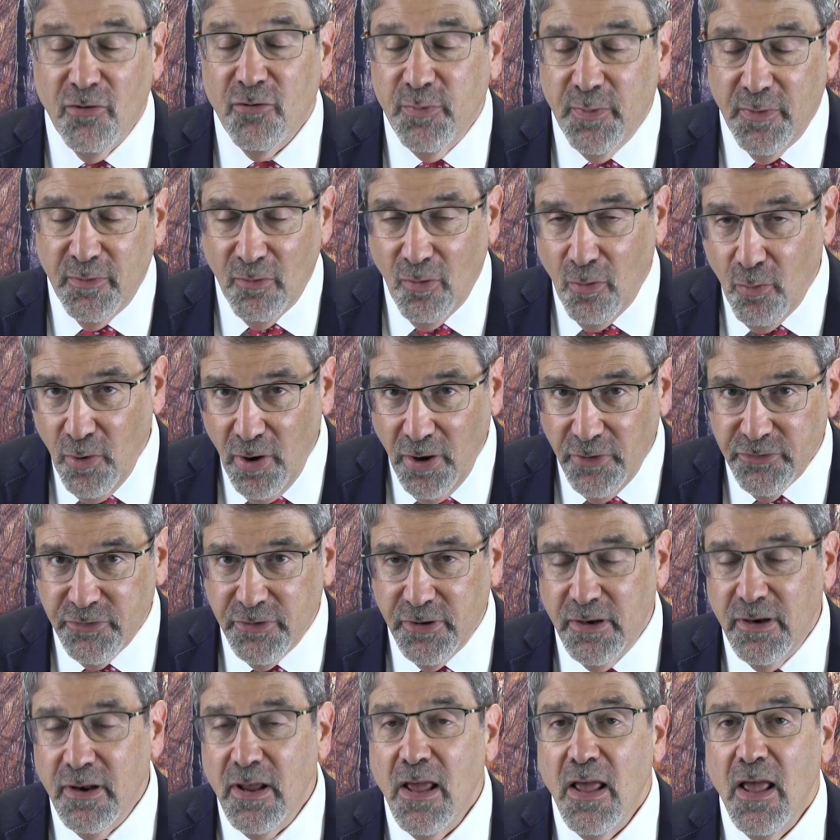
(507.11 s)
been
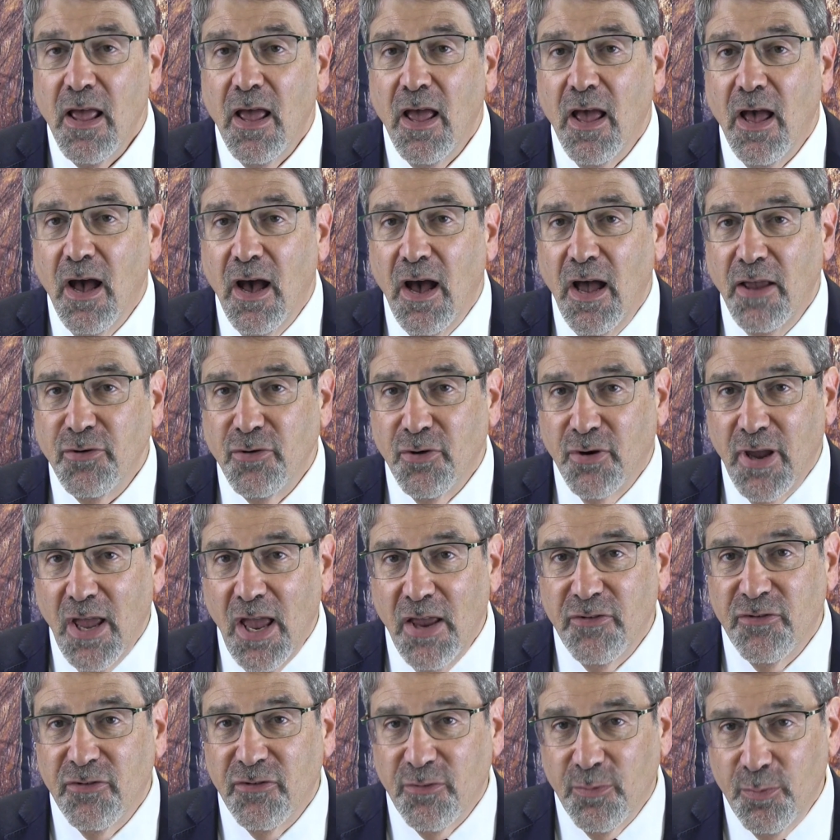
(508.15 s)
requested and your
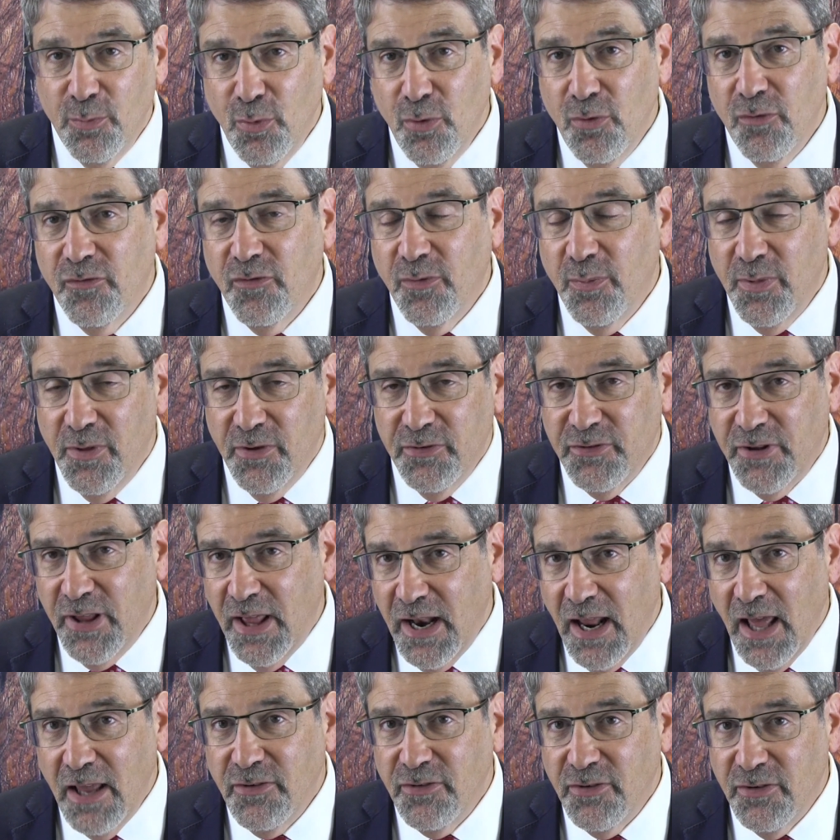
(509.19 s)
case is moved from the
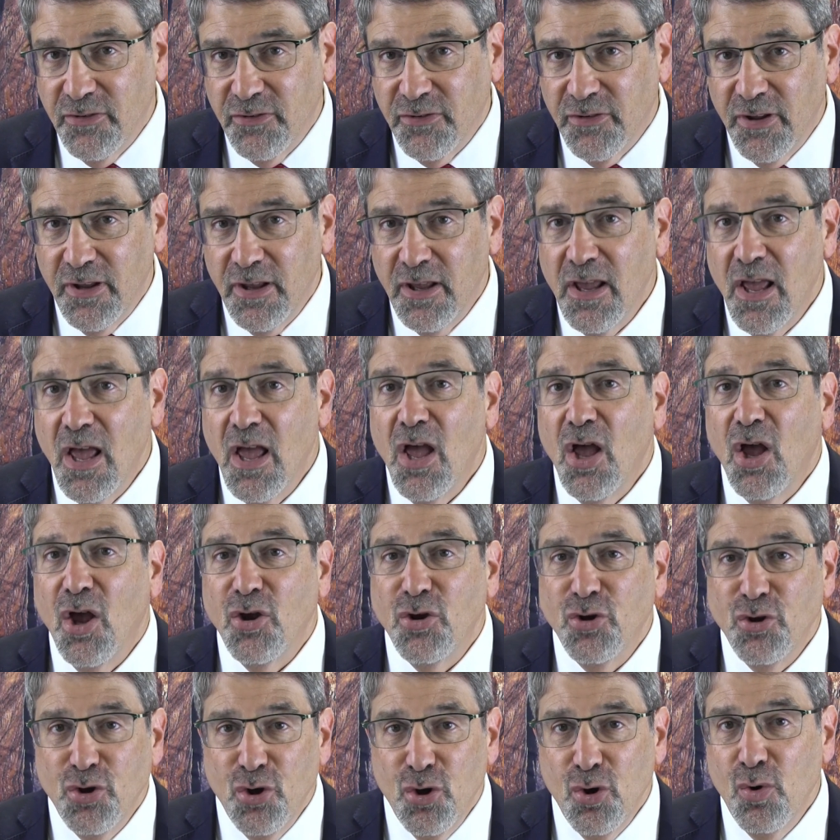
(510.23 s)
state agency,
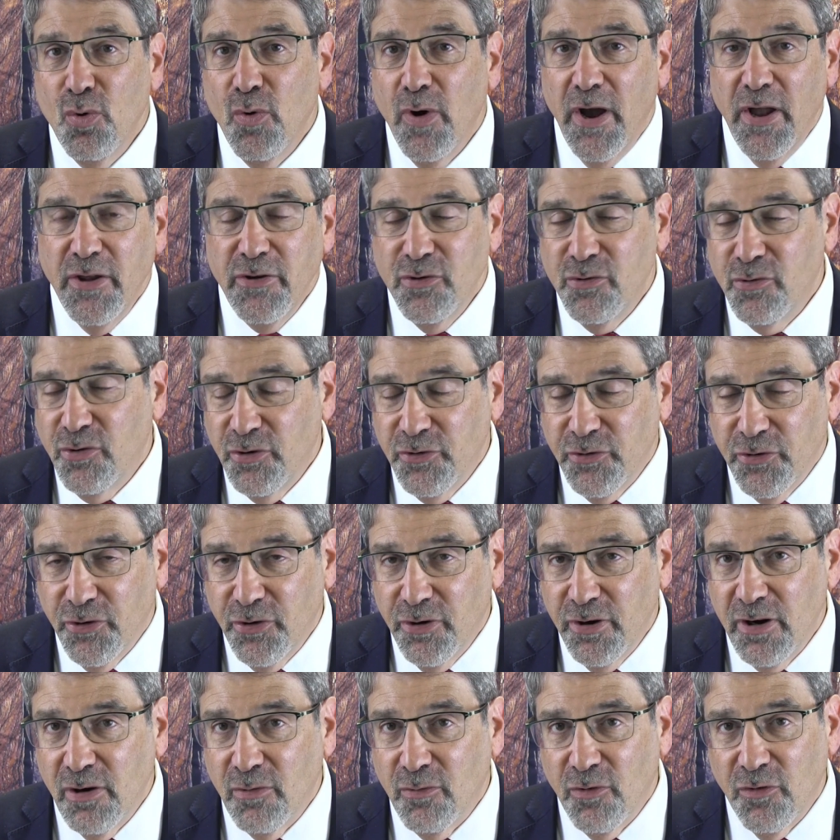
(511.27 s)
you and your
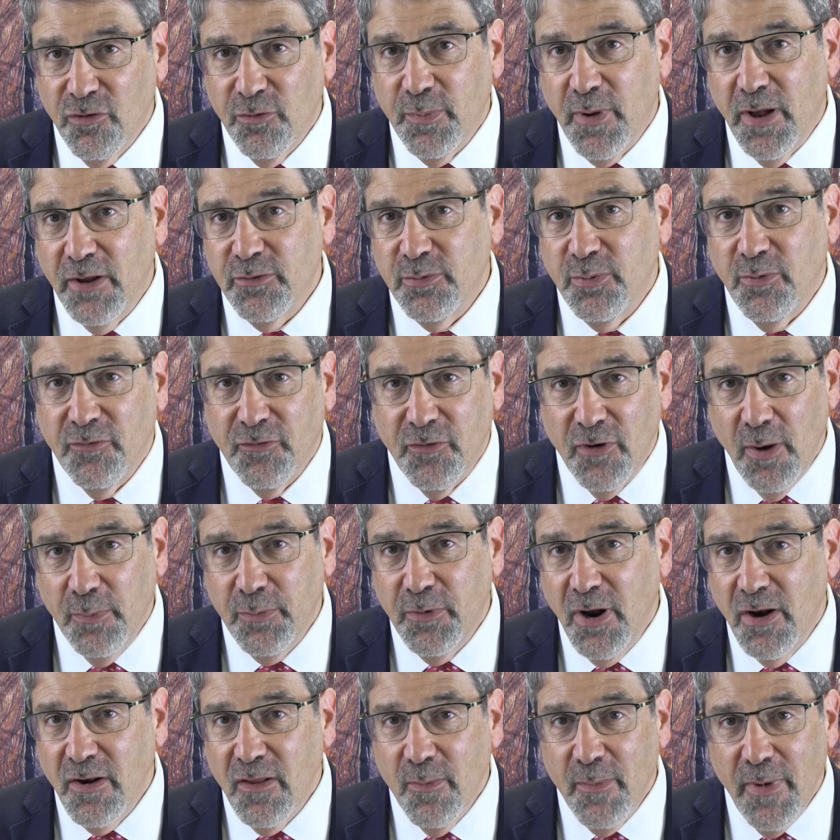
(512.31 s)
attorney are responsible for
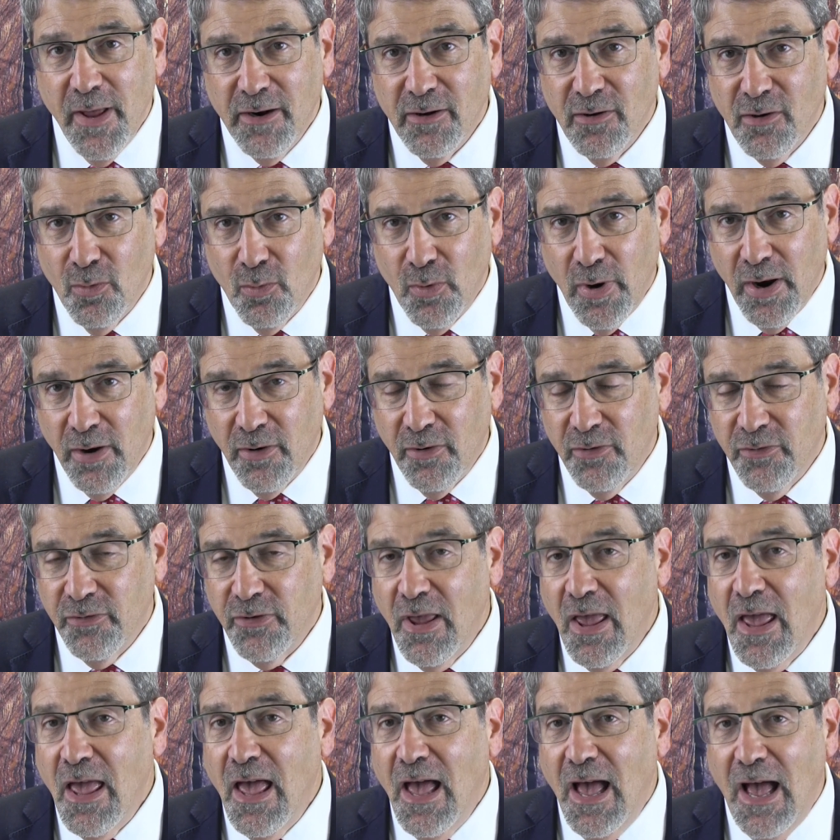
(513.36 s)
updating the medical
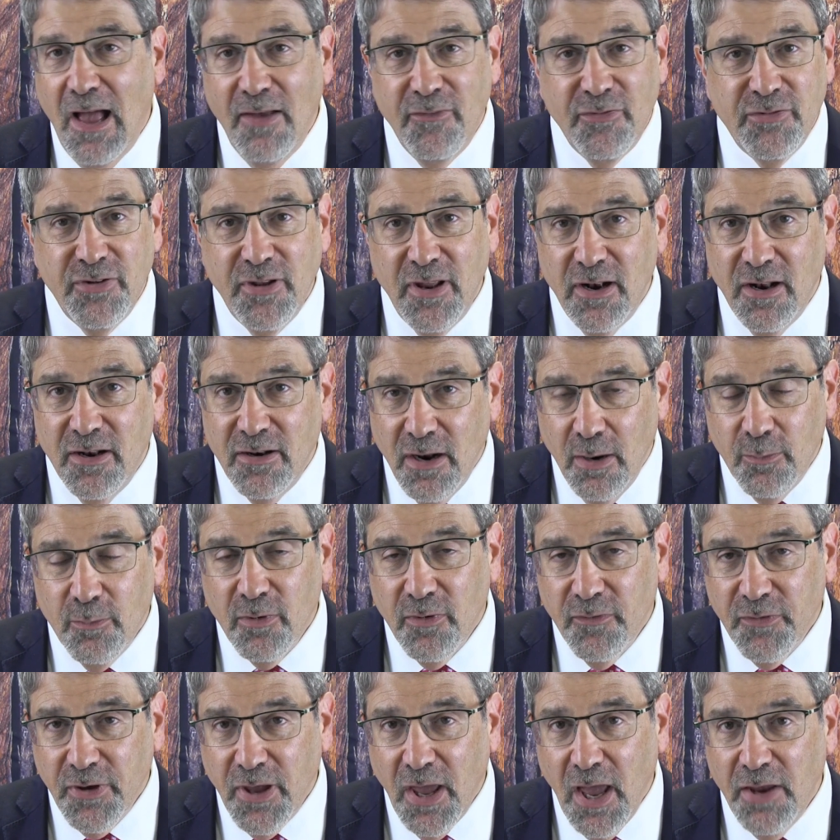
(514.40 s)
records. I've seen a
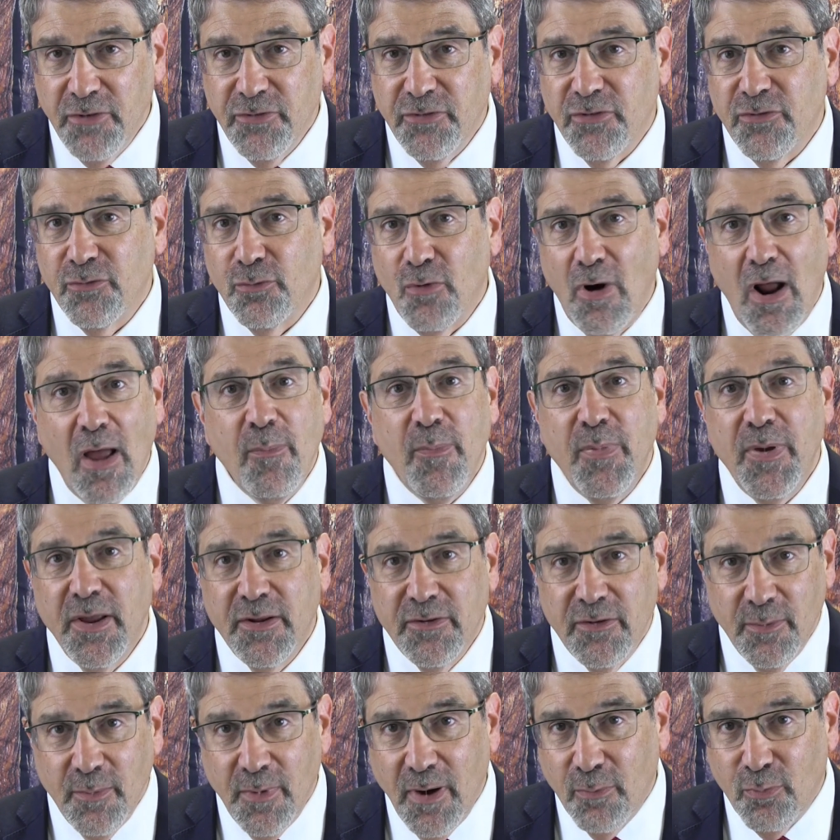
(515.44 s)
number of cases where I
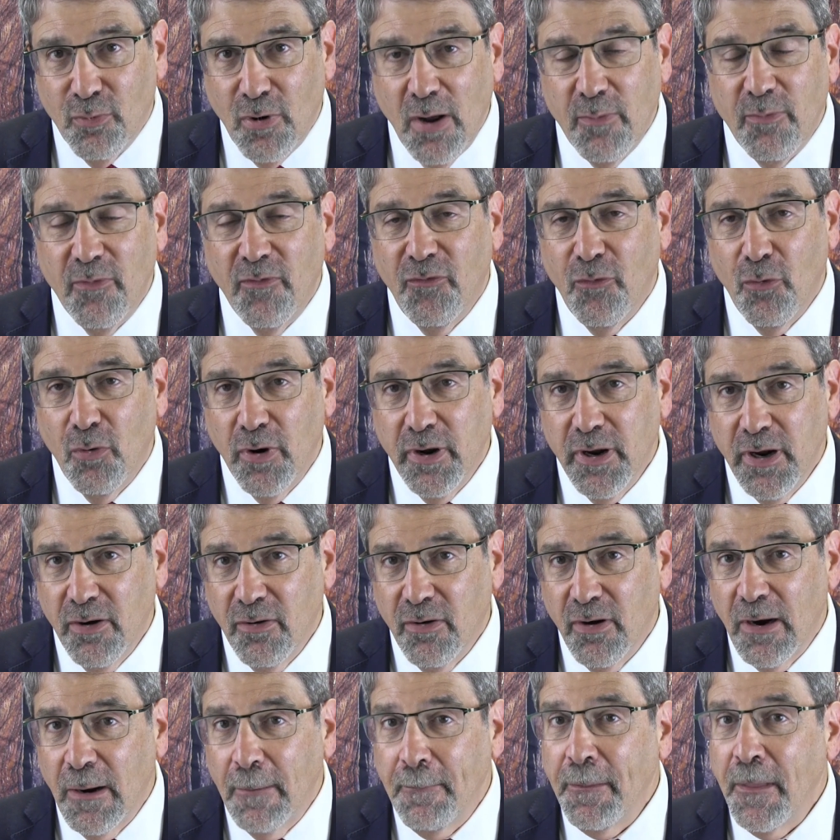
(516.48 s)
picked them up right before a
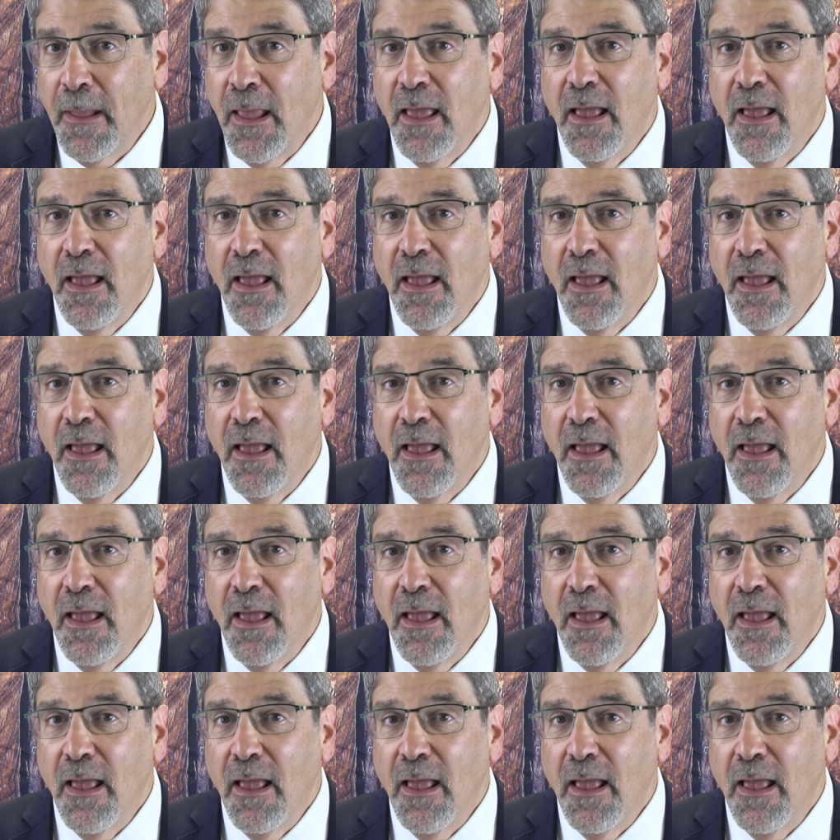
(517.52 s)
hearing.